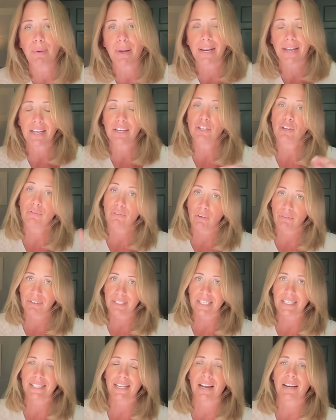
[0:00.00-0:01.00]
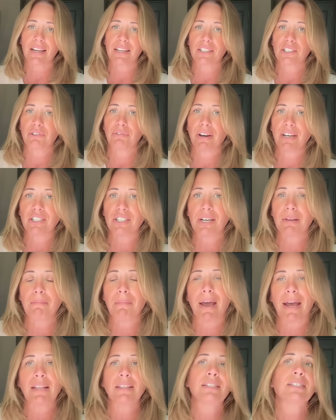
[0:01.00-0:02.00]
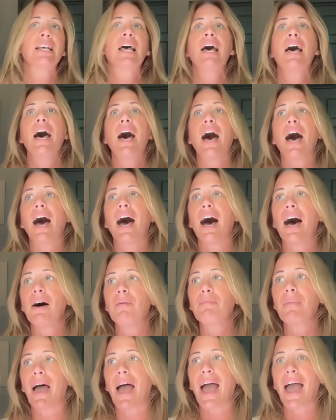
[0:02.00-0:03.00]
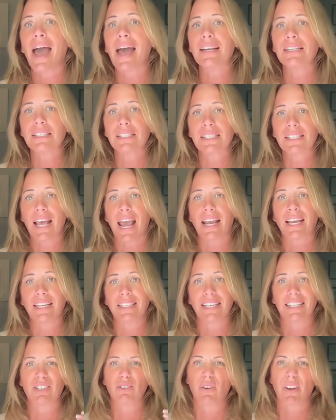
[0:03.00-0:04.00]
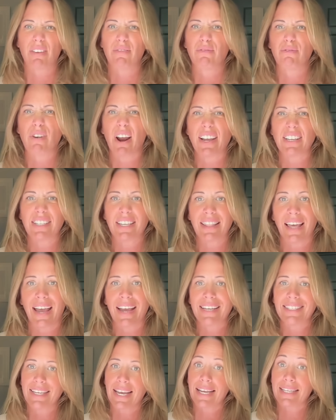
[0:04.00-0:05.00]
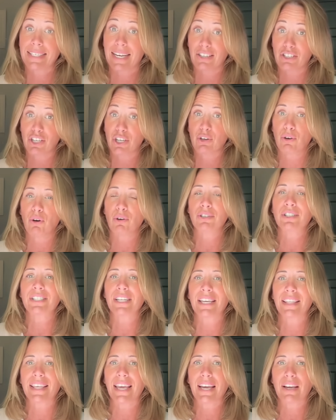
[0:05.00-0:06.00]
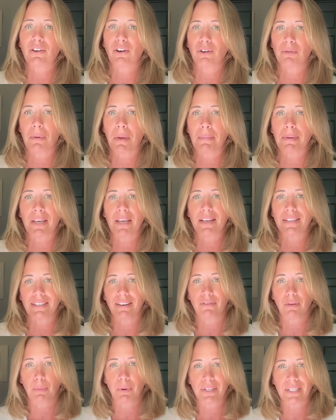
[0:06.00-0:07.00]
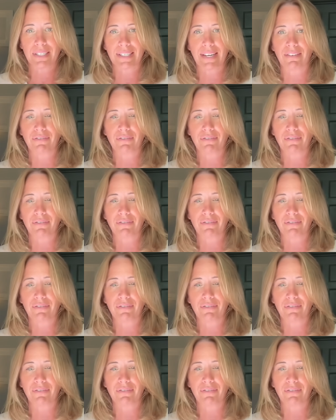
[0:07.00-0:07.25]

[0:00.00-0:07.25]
billion. You've obviously sat next to Rachel in maths. And second, it's not even raising that, is it? It's actually costing the economy because everybody's